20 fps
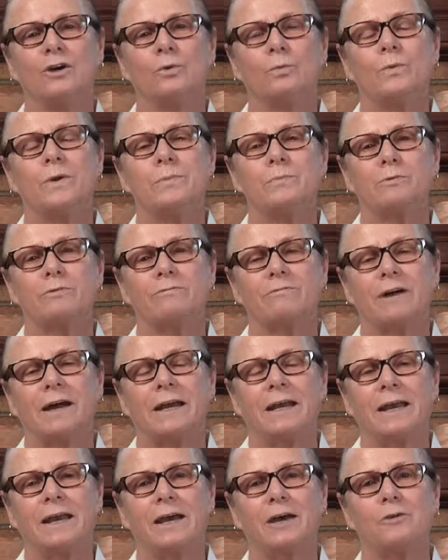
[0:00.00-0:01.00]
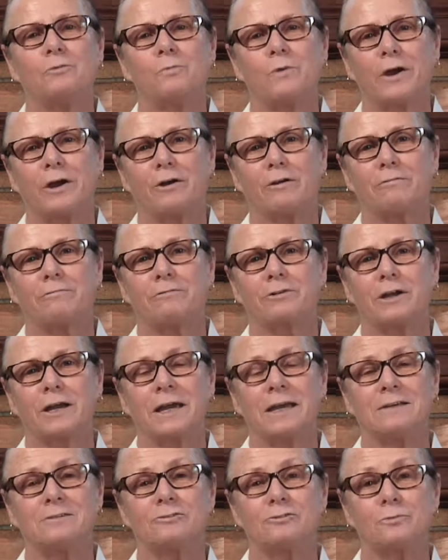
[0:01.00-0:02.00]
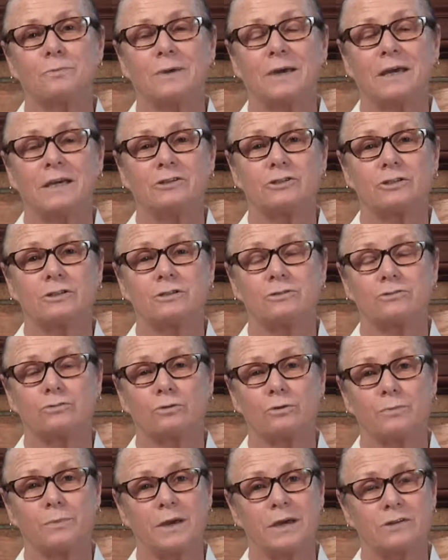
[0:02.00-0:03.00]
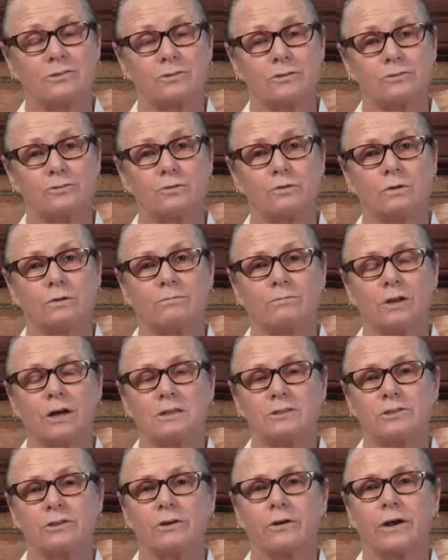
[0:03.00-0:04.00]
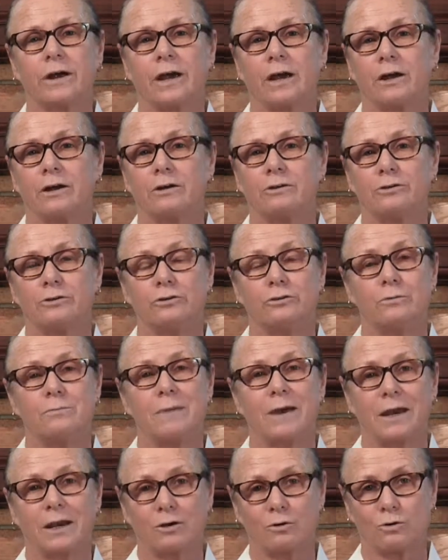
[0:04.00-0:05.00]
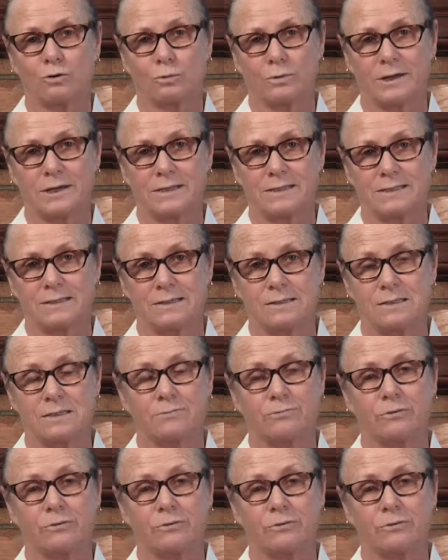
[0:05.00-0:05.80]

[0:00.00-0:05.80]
We provide headwear for cancer patients or patients who have lost their hair due to medical reasons,